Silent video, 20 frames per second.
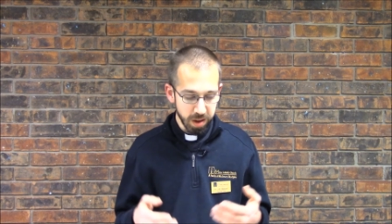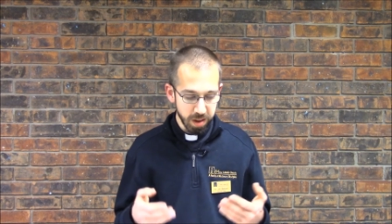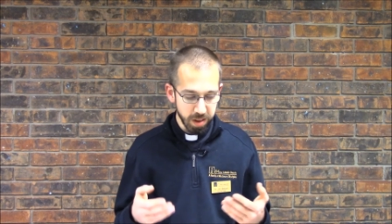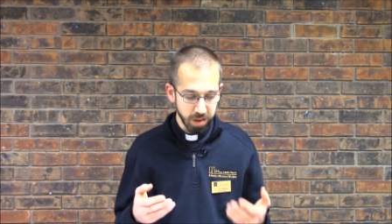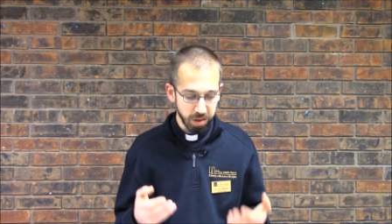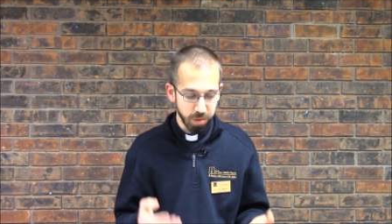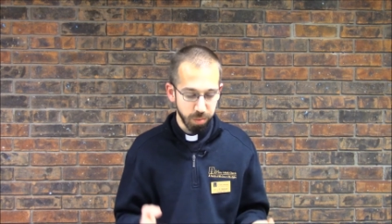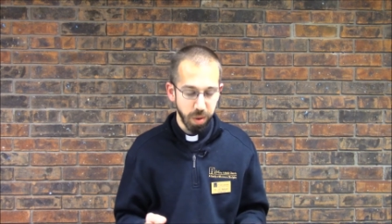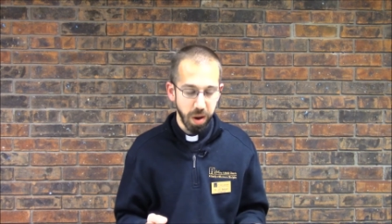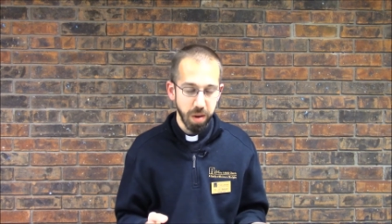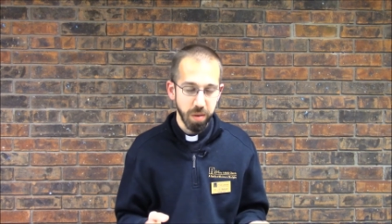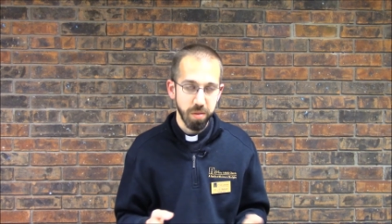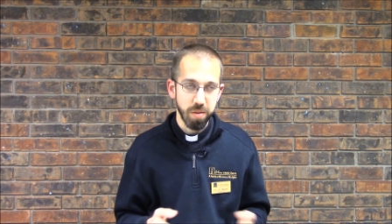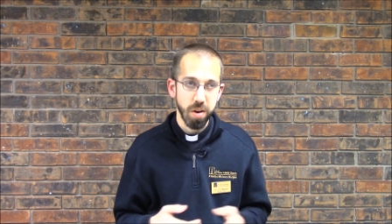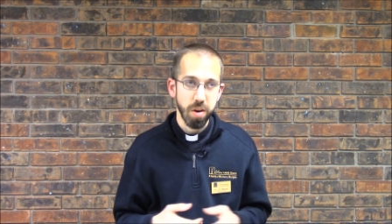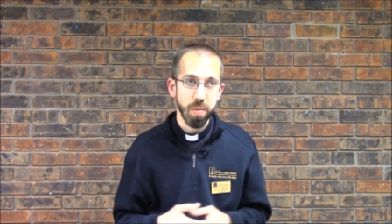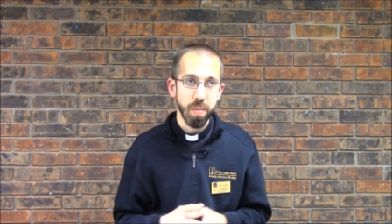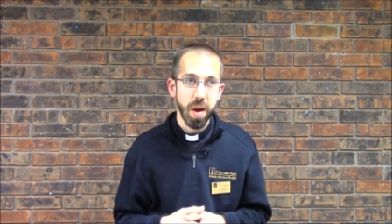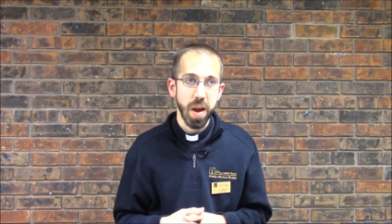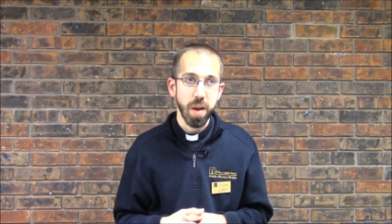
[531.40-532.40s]
That's why
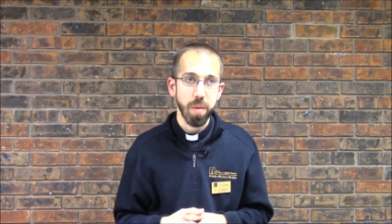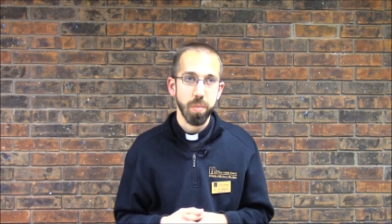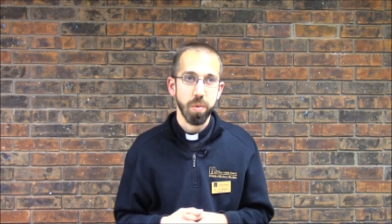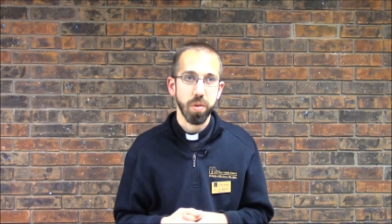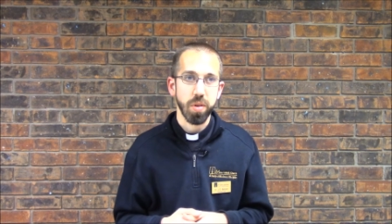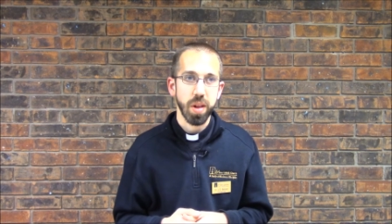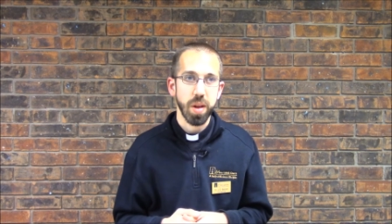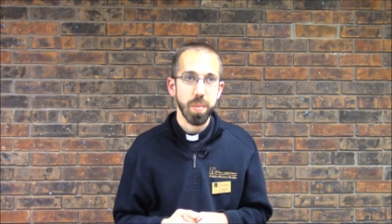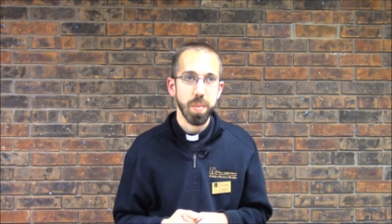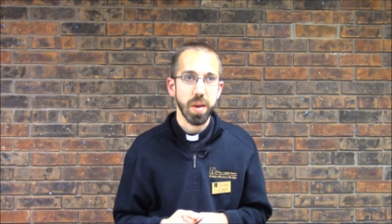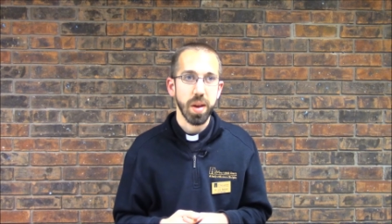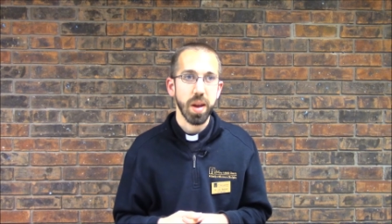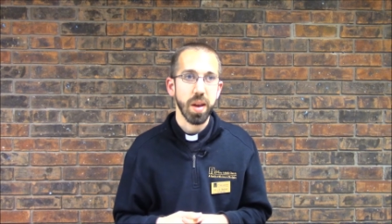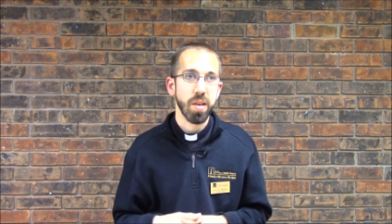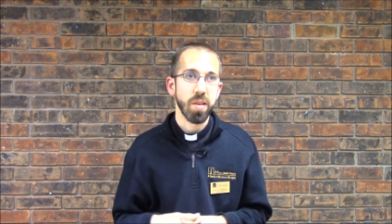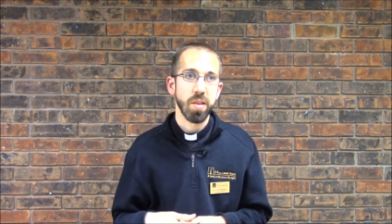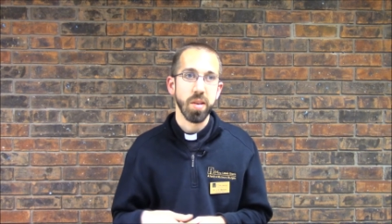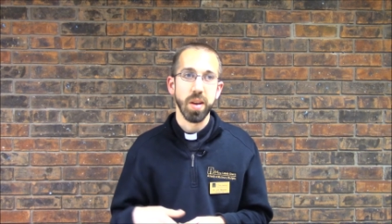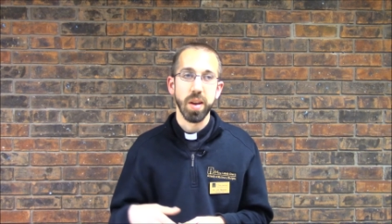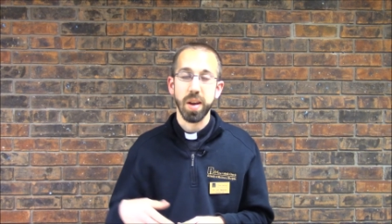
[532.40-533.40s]
Jeremiah proclaimed
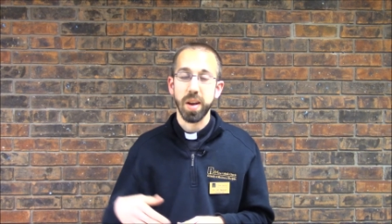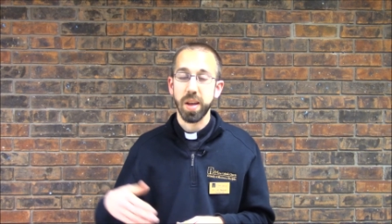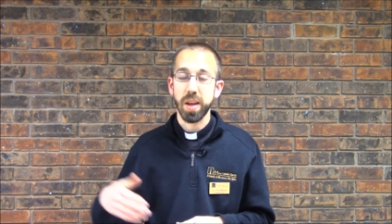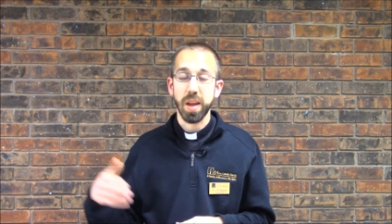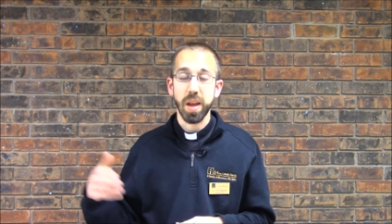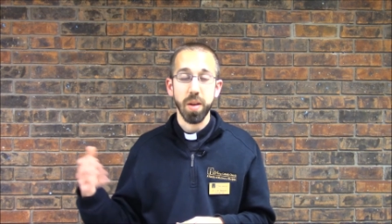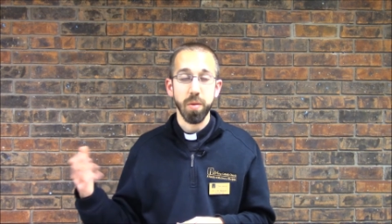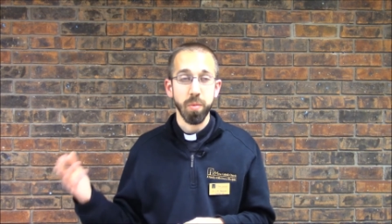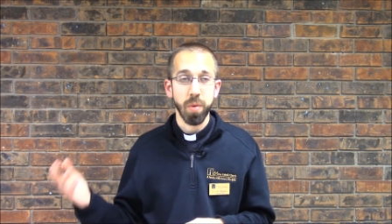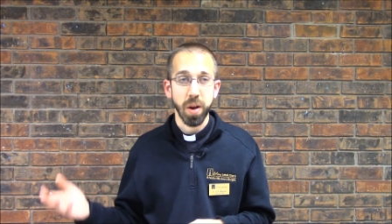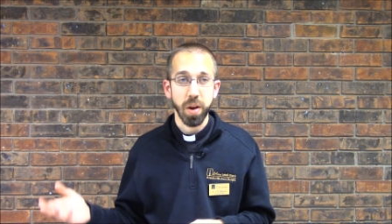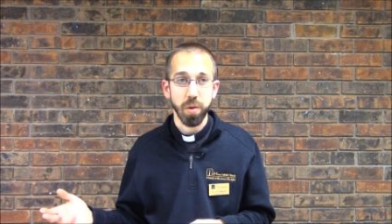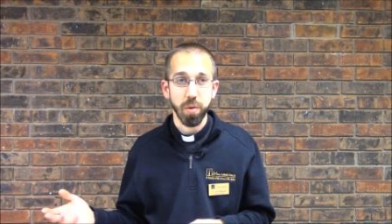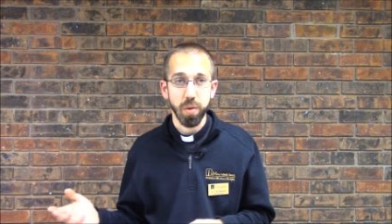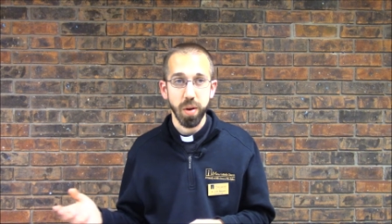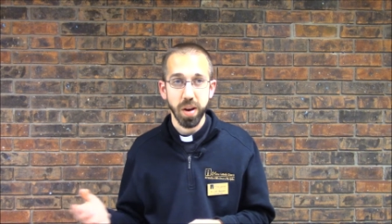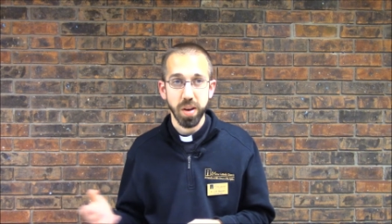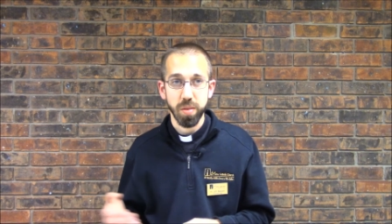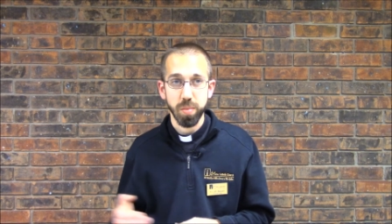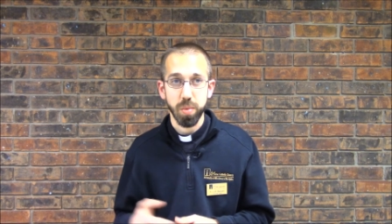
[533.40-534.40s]
against it, and again why
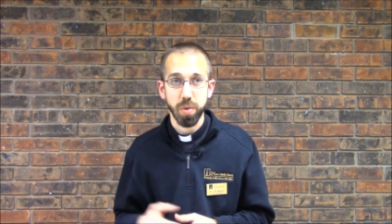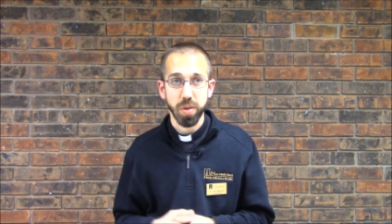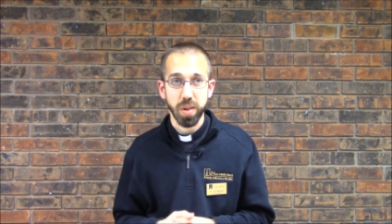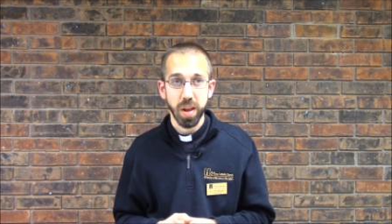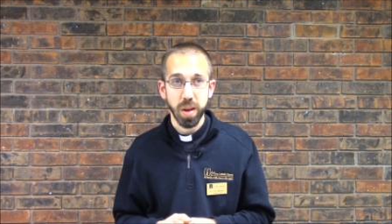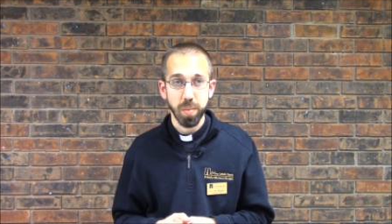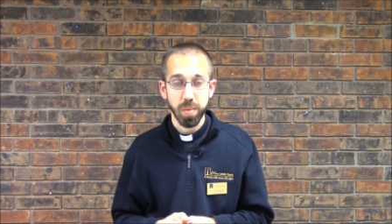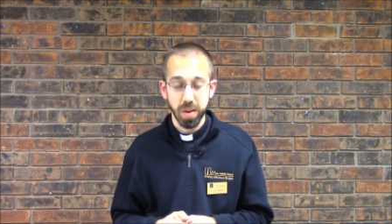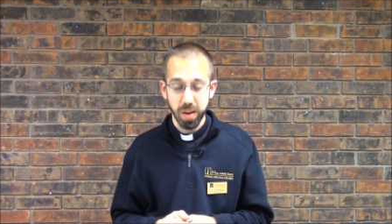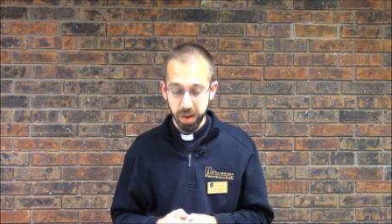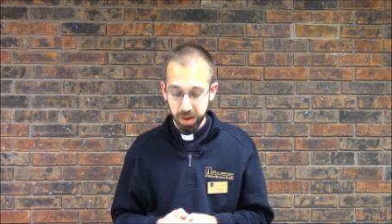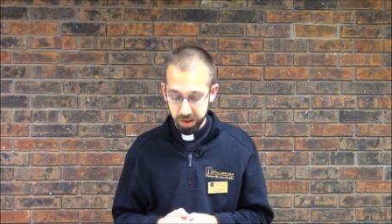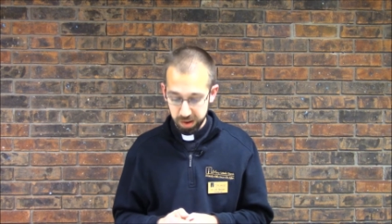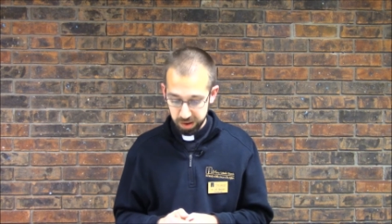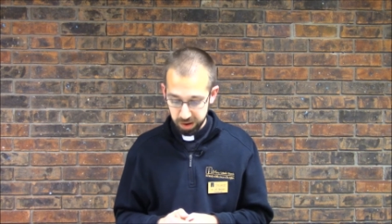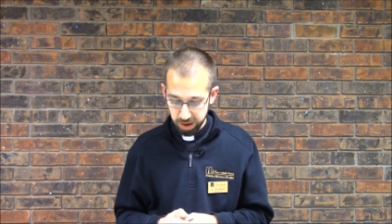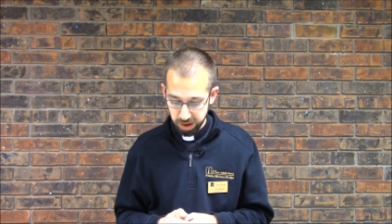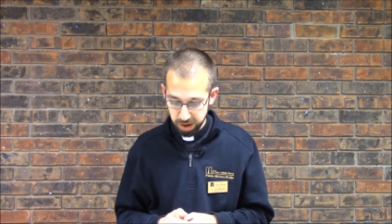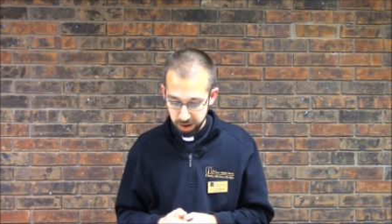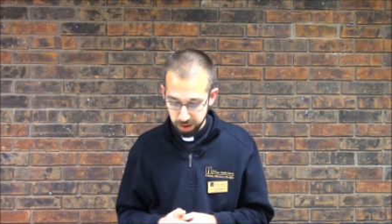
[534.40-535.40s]
Christ proclaims against
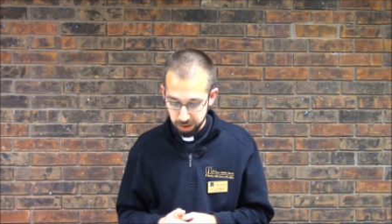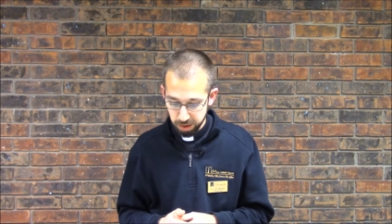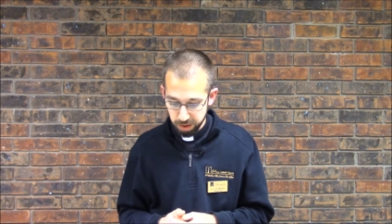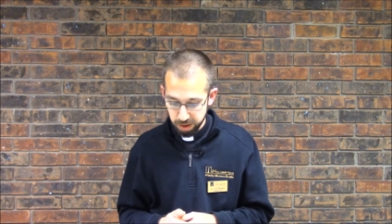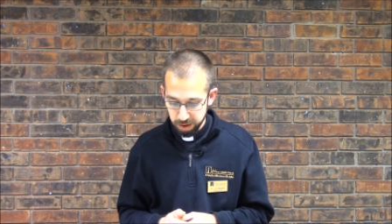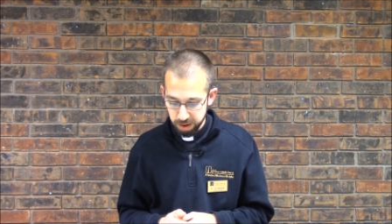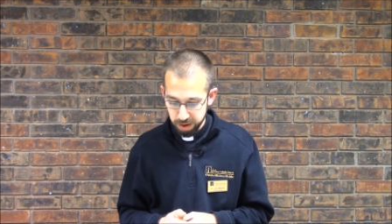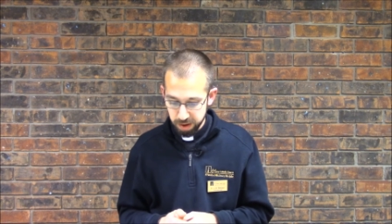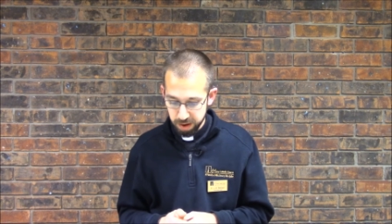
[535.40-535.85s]
it here.